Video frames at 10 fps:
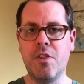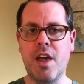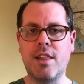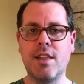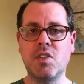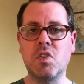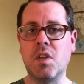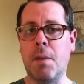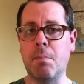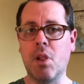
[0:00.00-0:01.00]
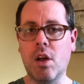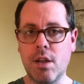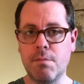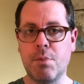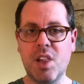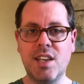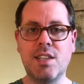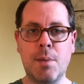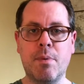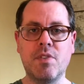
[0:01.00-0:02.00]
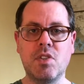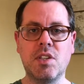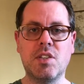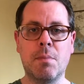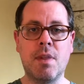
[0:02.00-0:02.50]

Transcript: that this is a plug-and-play type of a system,